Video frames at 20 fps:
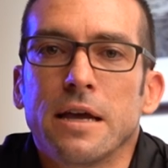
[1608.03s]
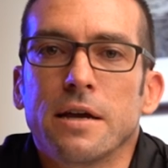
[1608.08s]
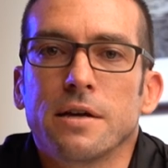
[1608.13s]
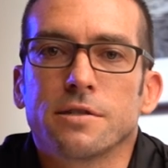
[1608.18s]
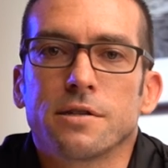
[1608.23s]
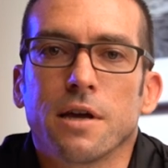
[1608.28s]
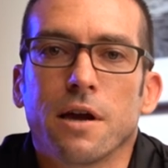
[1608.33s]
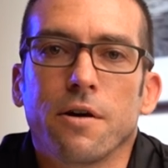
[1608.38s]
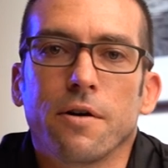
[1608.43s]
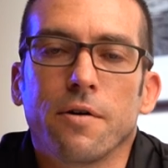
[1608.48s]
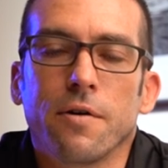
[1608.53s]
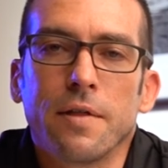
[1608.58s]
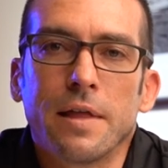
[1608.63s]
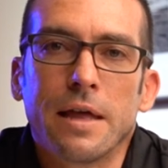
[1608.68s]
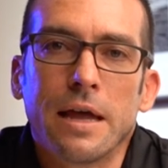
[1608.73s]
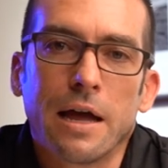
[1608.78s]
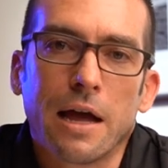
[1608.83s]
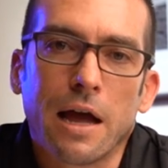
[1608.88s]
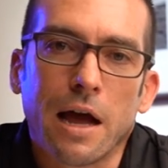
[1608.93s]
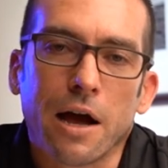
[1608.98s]
So
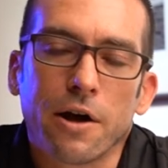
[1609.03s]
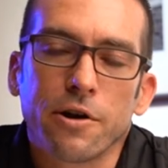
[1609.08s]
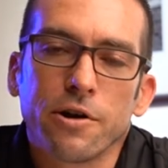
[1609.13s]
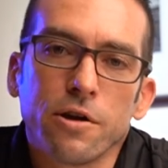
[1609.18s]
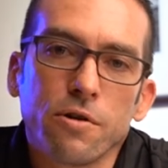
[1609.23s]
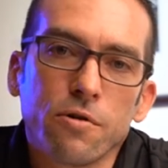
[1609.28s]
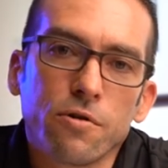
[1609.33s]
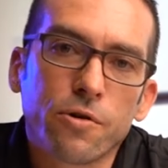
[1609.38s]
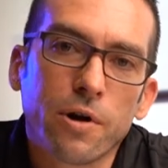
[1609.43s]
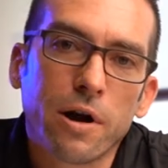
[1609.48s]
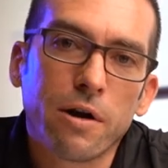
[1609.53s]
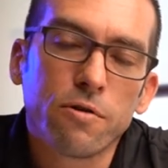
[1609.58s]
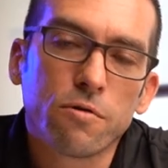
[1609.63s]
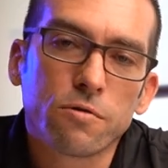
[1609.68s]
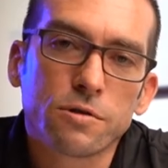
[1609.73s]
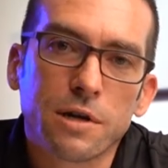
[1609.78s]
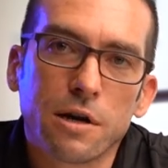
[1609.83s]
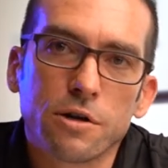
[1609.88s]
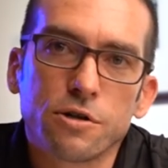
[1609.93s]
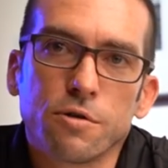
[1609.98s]
how do you grow your
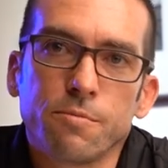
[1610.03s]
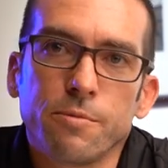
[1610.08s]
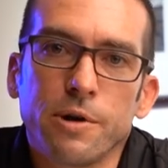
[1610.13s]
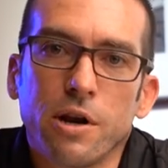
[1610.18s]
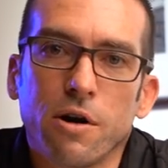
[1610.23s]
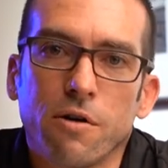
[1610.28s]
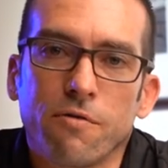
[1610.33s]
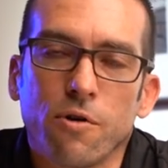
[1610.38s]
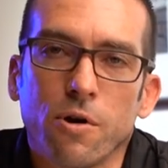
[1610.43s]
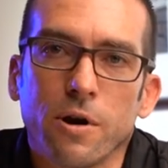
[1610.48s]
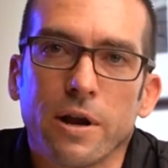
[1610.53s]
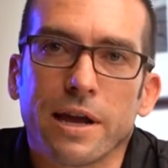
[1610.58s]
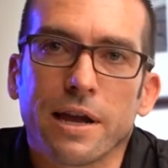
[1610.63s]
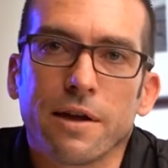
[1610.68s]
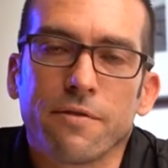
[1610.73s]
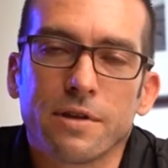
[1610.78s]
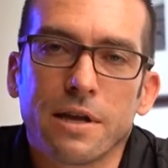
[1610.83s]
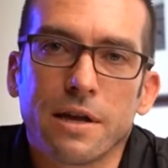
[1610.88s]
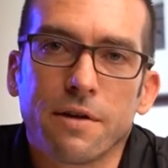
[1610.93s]
social media following